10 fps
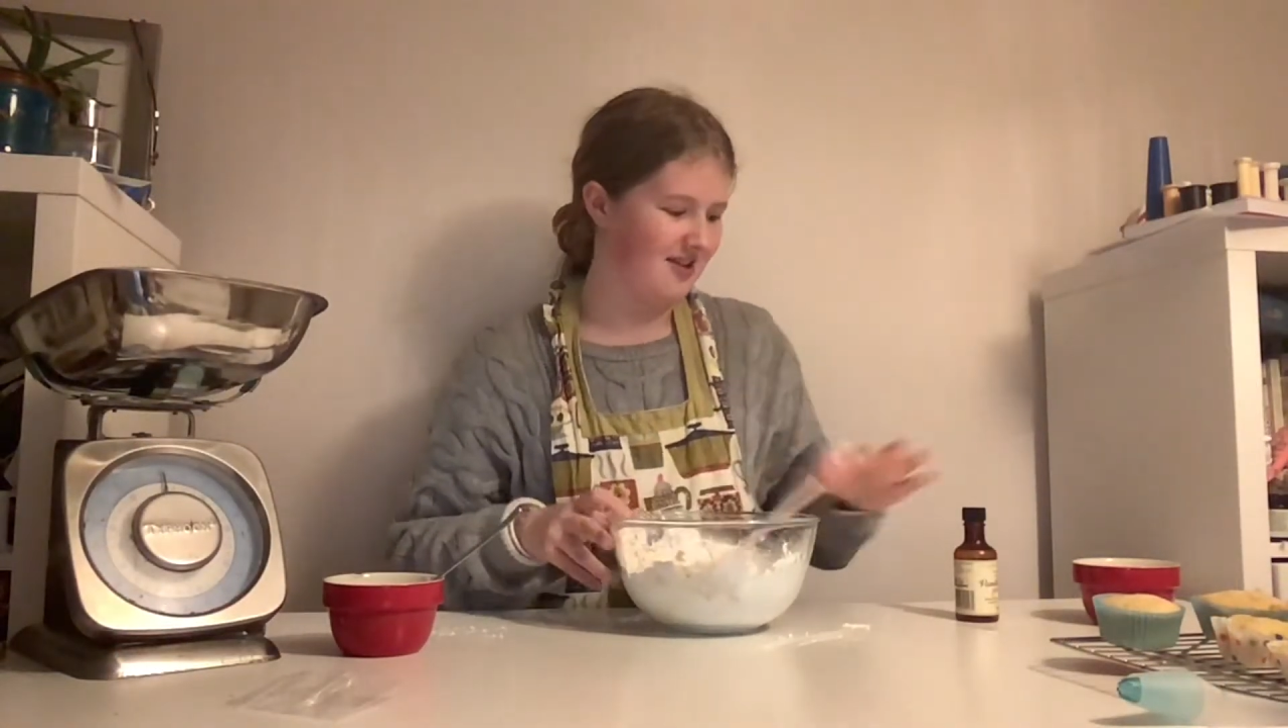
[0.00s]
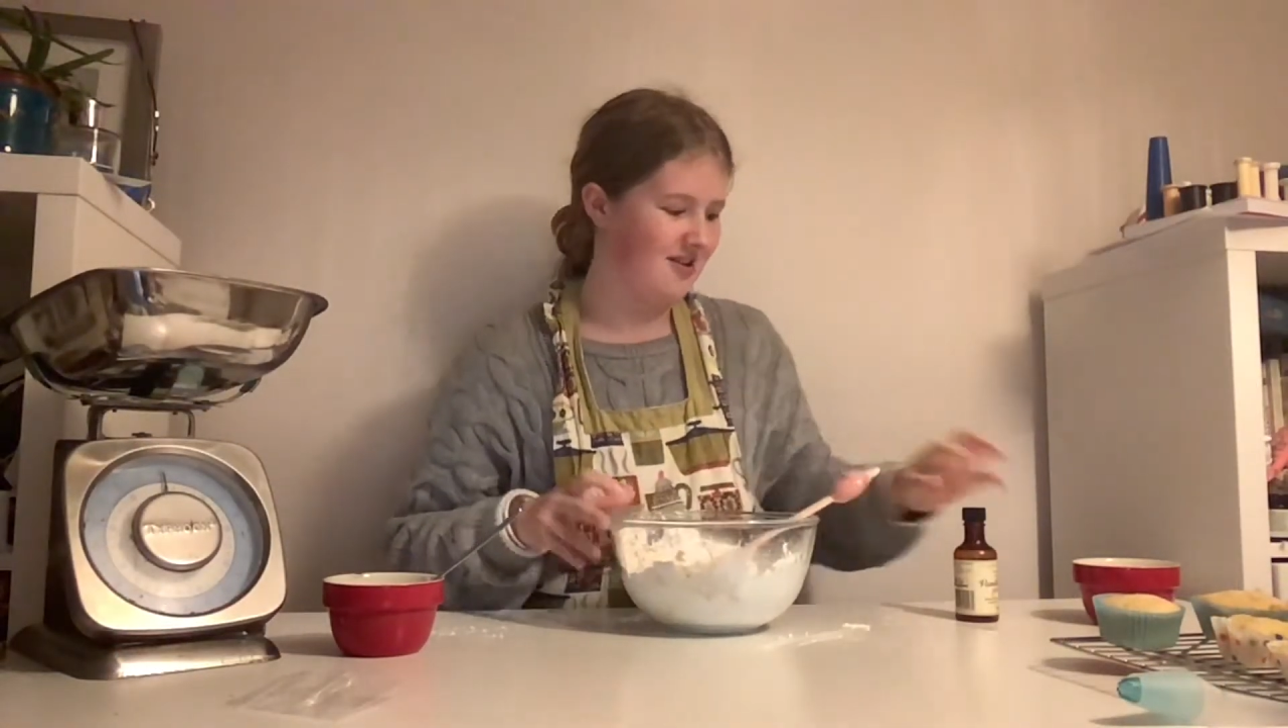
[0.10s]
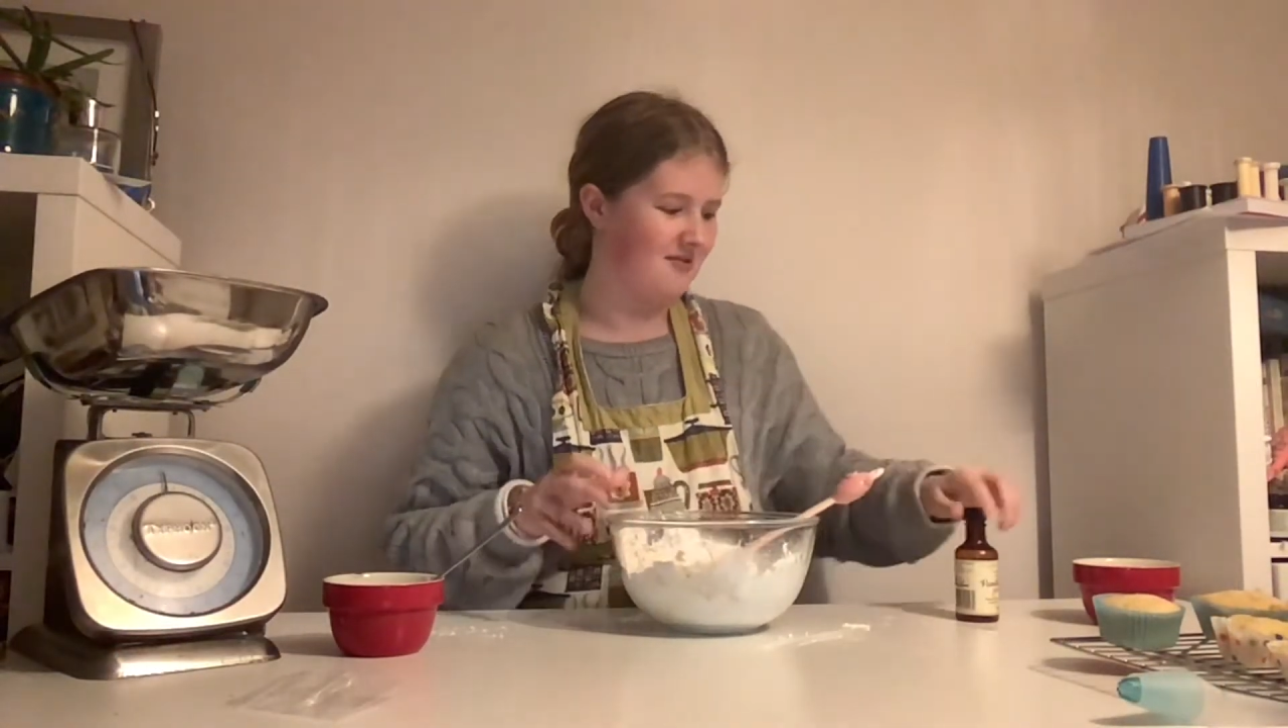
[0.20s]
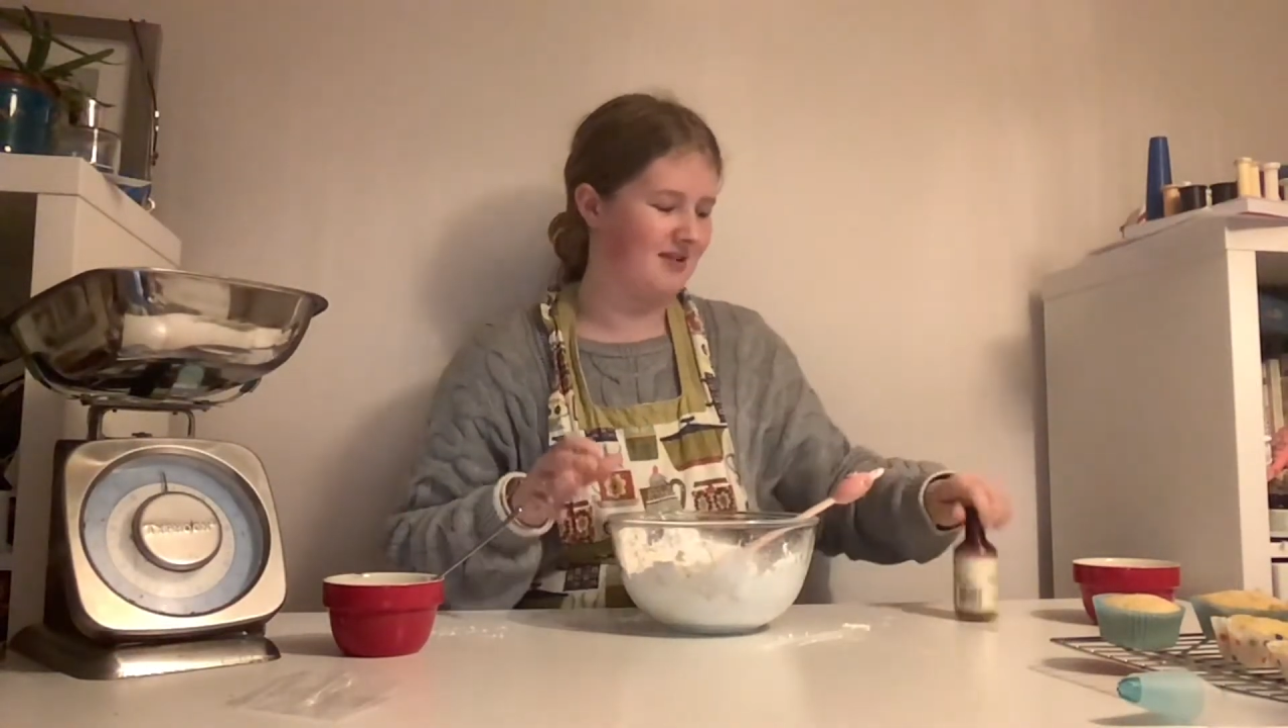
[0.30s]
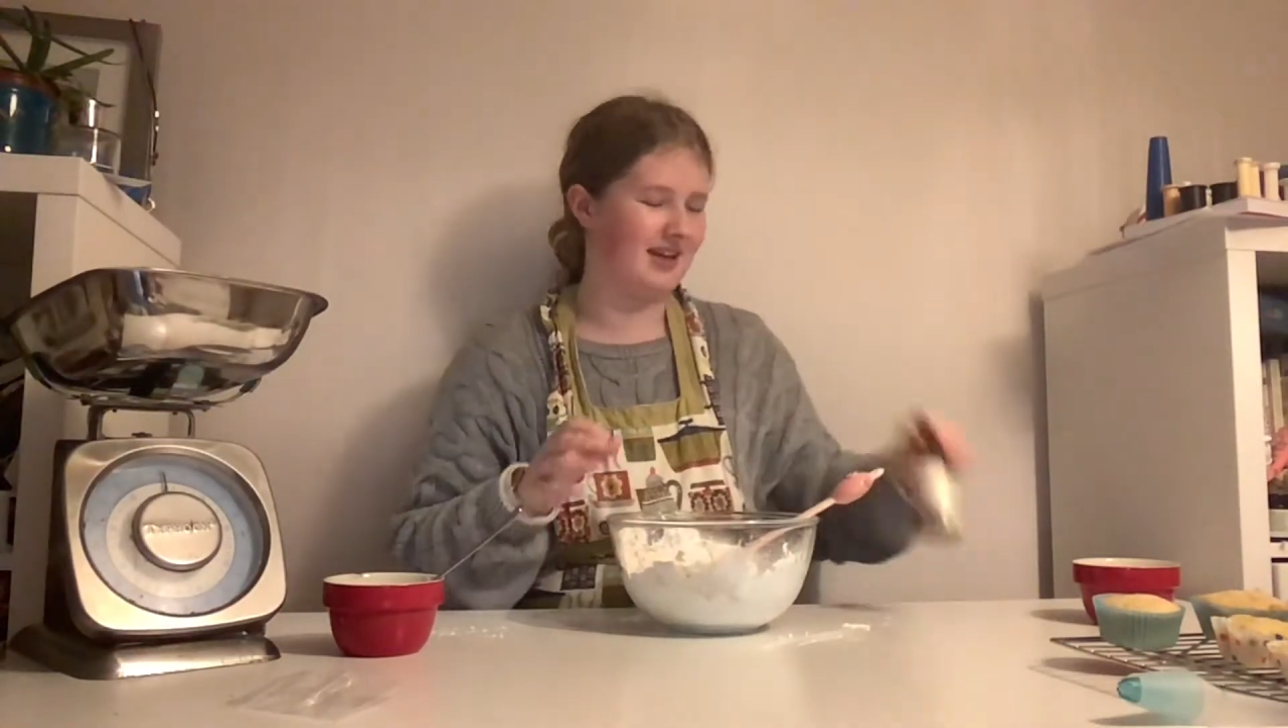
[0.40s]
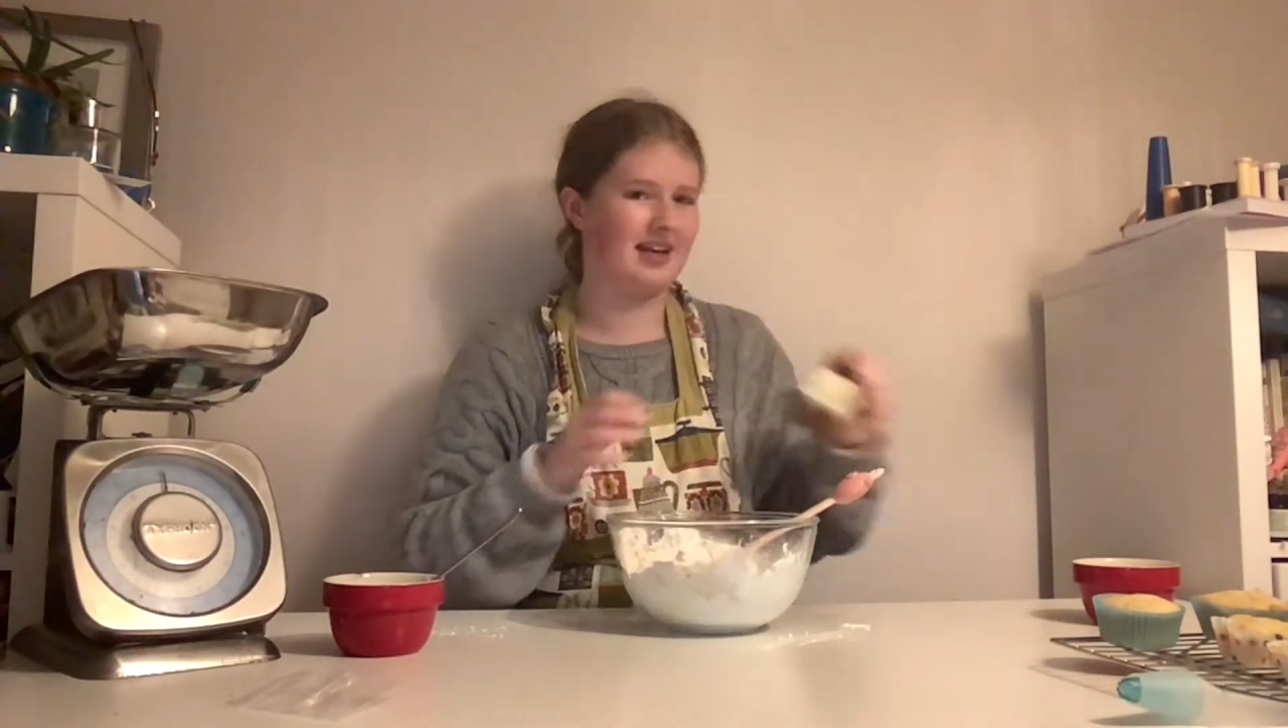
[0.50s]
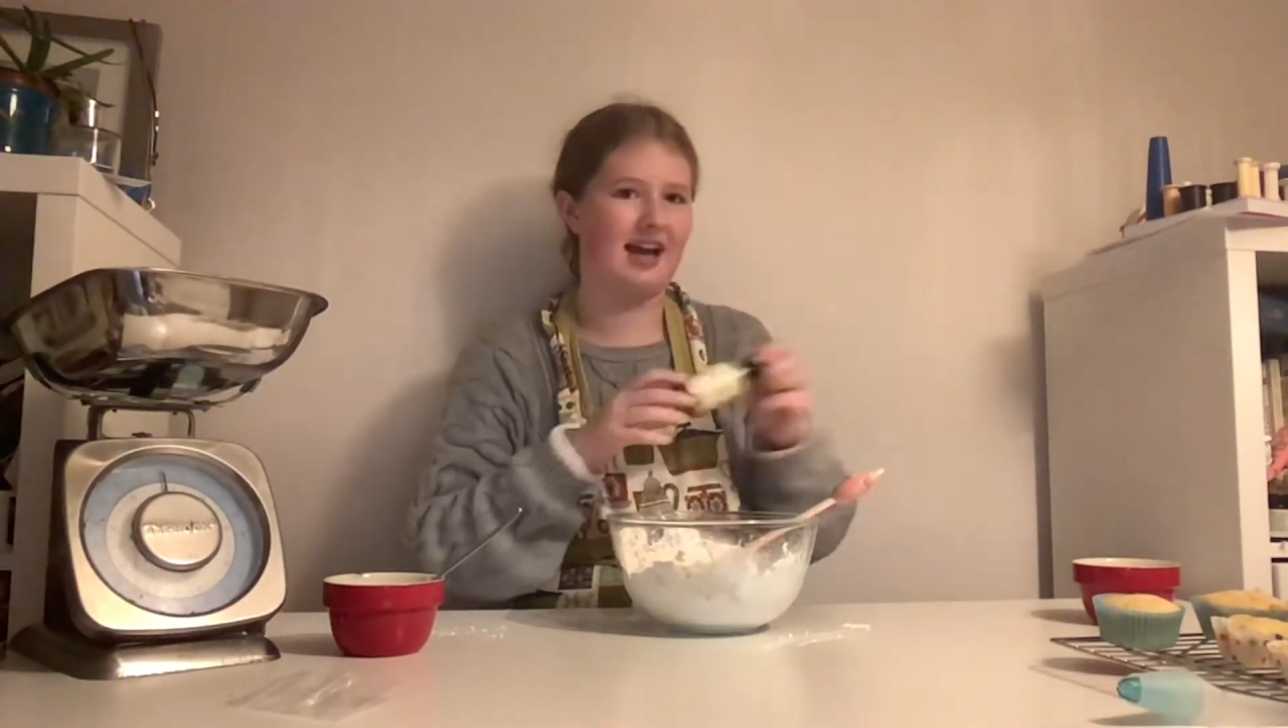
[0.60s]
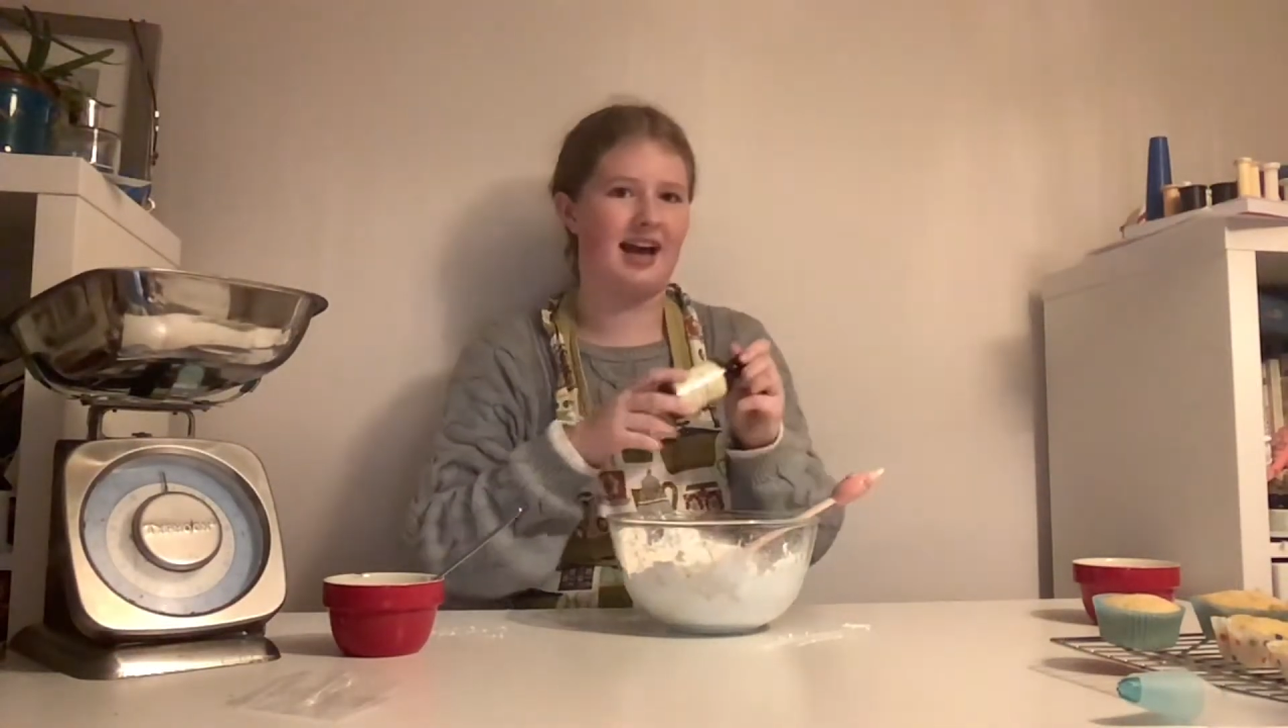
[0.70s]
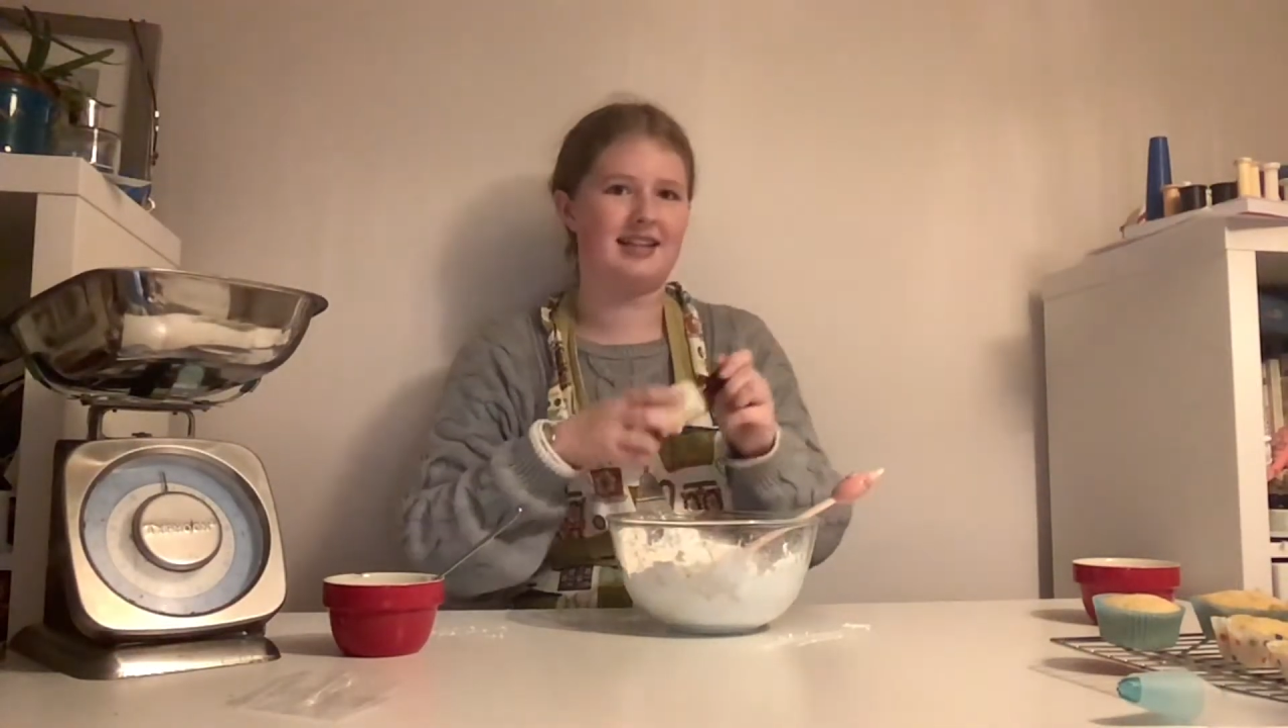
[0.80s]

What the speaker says: we're going to add